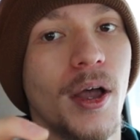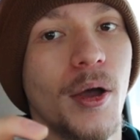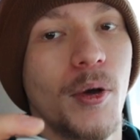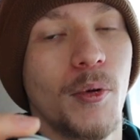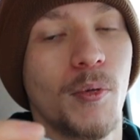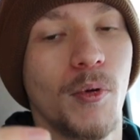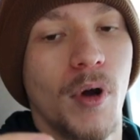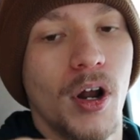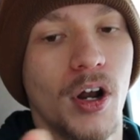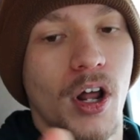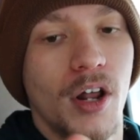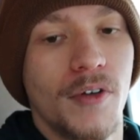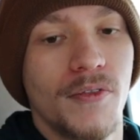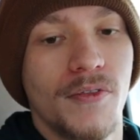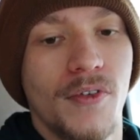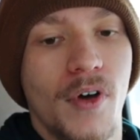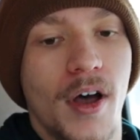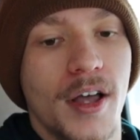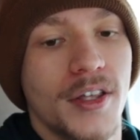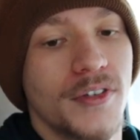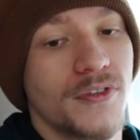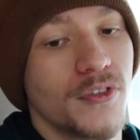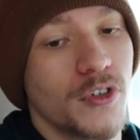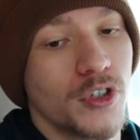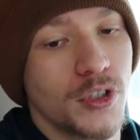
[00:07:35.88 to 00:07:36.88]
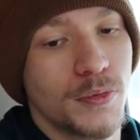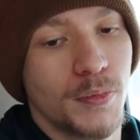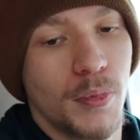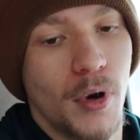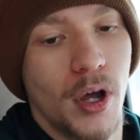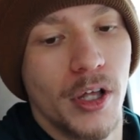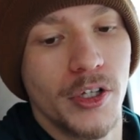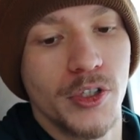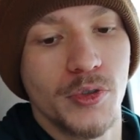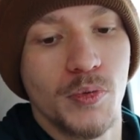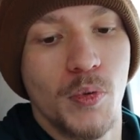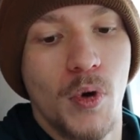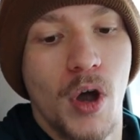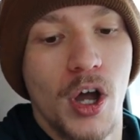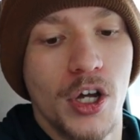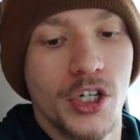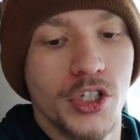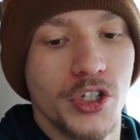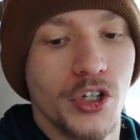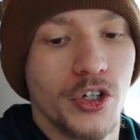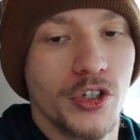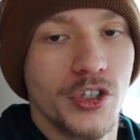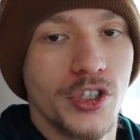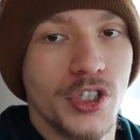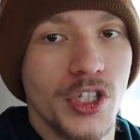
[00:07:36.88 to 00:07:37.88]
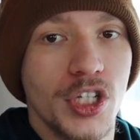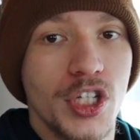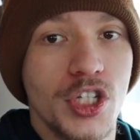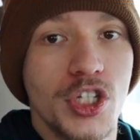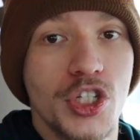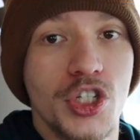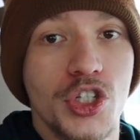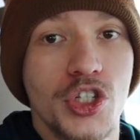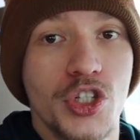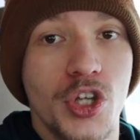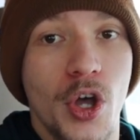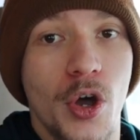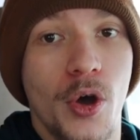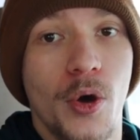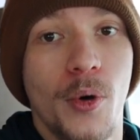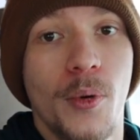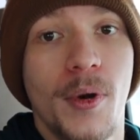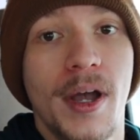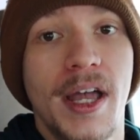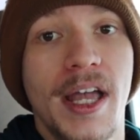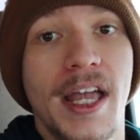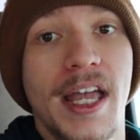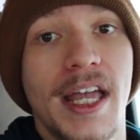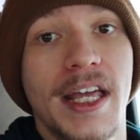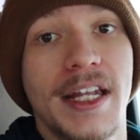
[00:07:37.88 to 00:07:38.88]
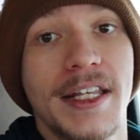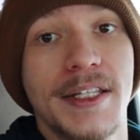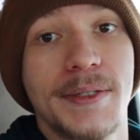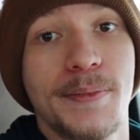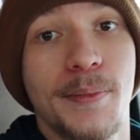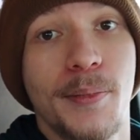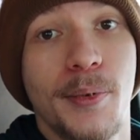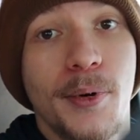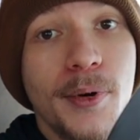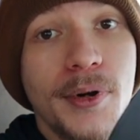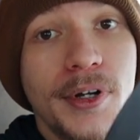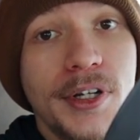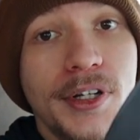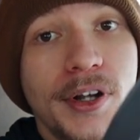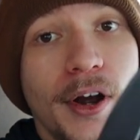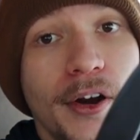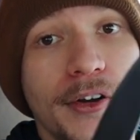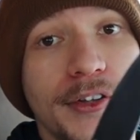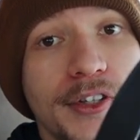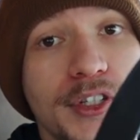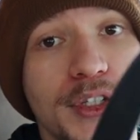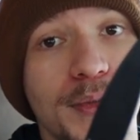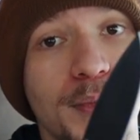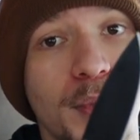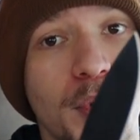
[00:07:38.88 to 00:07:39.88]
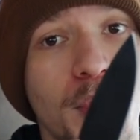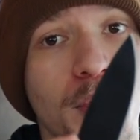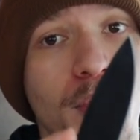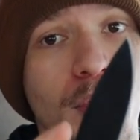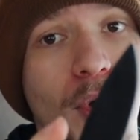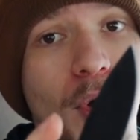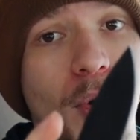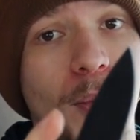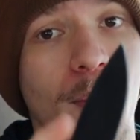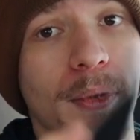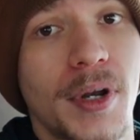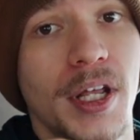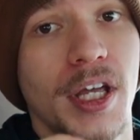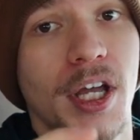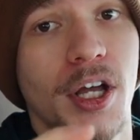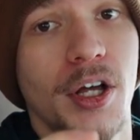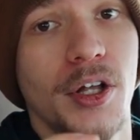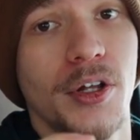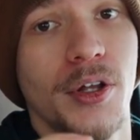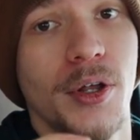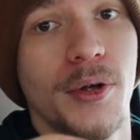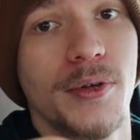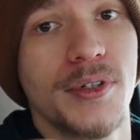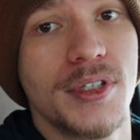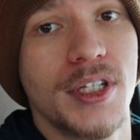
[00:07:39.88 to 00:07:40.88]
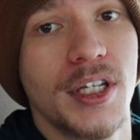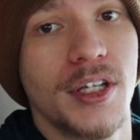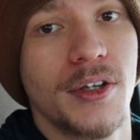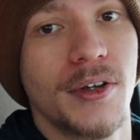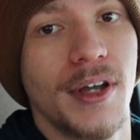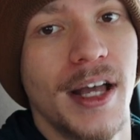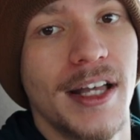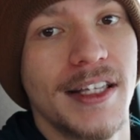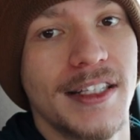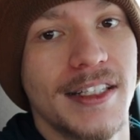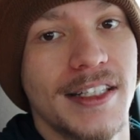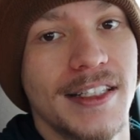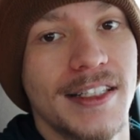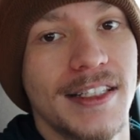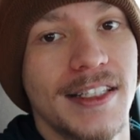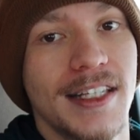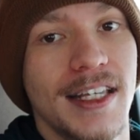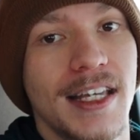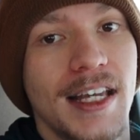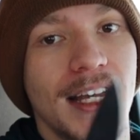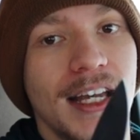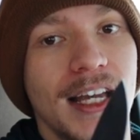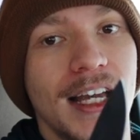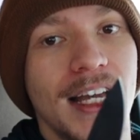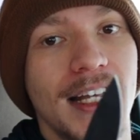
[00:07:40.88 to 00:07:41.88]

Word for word: run on phosphorus bronze washers so it is pretty darn smooth opening and closing you guys can see